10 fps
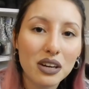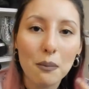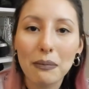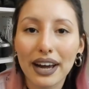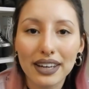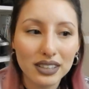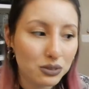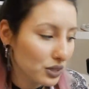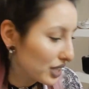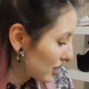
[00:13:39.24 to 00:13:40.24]
combine
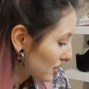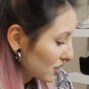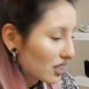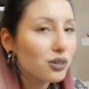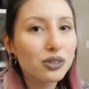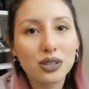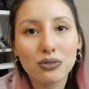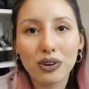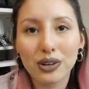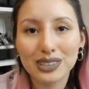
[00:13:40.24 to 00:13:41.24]
it with the
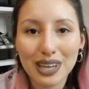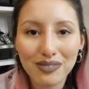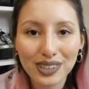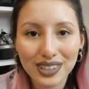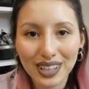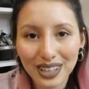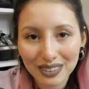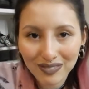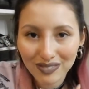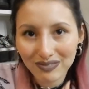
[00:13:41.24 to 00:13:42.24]
hoodie, for example, I think
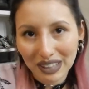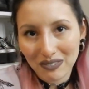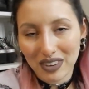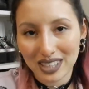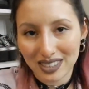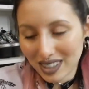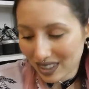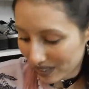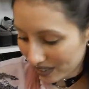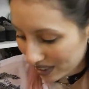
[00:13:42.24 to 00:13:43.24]
it like makes the
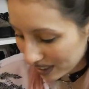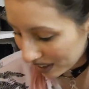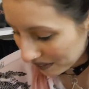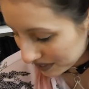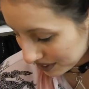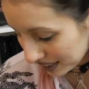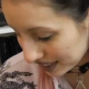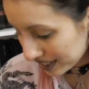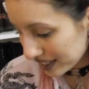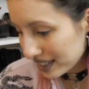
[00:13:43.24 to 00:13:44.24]
whole thing come
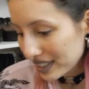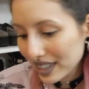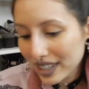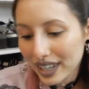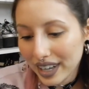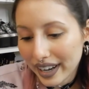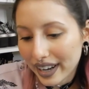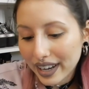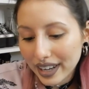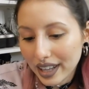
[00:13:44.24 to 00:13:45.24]
together.
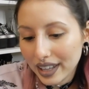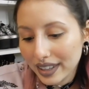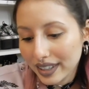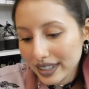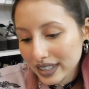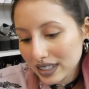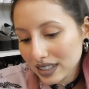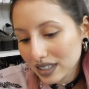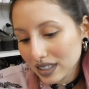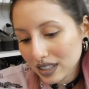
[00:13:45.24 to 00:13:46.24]
And
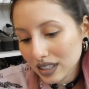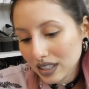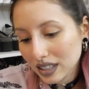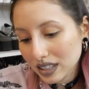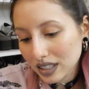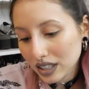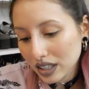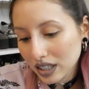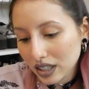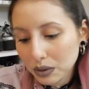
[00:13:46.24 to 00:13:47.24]
this
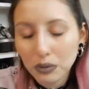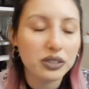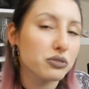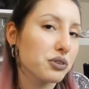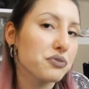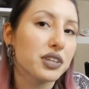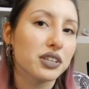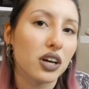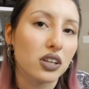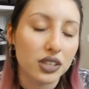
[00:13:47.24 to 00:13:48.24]
here, it was
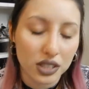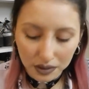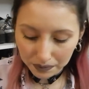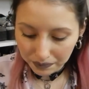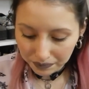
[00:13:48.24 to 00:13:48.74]
$15.